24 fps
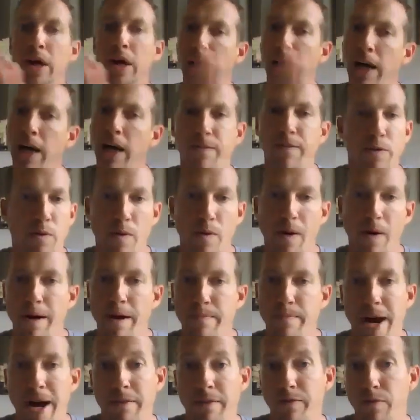if you
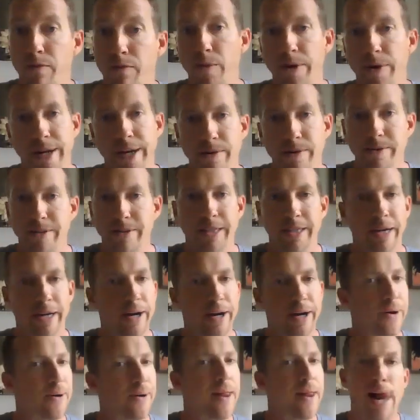rewind back 4 years
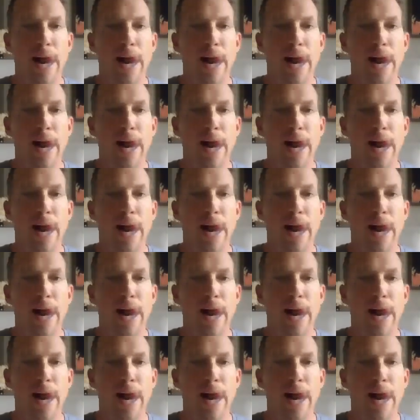ago,